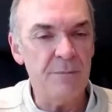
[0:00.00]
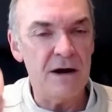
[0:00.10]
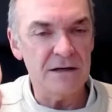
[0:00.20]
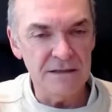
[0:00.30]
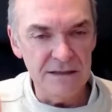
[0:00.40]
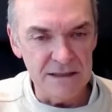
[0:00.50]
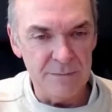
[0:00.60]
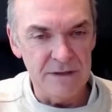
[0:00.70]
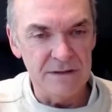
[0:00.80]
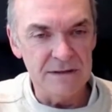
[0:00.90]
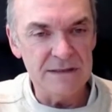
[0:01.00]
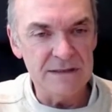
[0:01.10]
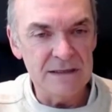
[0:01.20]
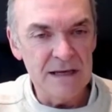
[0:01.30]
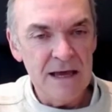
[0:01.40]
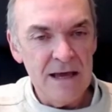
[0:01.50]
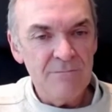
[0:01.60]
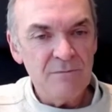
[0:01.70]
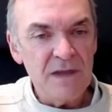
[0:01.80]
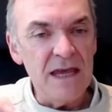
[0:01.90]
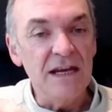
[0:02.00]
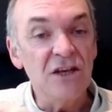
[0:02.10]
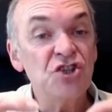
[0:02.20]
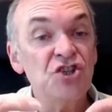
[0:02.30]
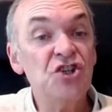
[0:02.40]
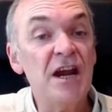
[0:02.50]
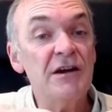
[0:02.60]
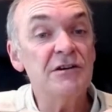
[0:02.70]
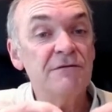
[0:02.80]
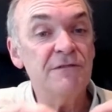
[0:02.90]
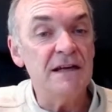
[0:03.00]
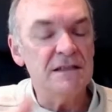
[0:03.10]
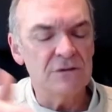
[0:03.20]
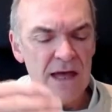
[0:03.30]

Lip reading: participants in a shared event.